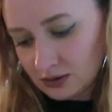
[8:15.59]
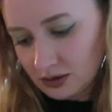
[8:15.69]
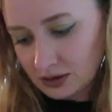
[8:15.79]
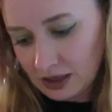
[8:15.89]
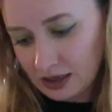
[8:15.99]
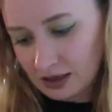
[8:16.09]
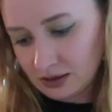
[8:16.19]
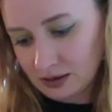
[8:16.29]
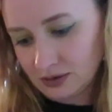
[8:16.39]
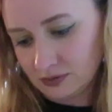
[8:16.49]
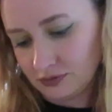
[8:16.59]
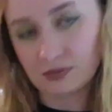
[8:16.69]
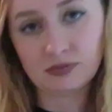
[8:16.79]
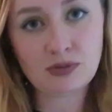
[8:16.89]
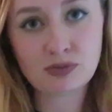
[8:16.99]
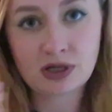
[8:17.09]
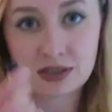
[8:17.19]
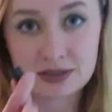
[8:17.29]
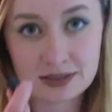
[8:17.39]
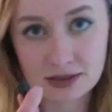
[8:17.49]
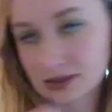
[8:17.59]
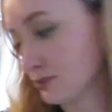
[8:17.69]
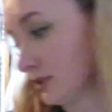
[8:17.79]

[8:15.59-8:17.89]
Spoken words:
Okay, from memory it's this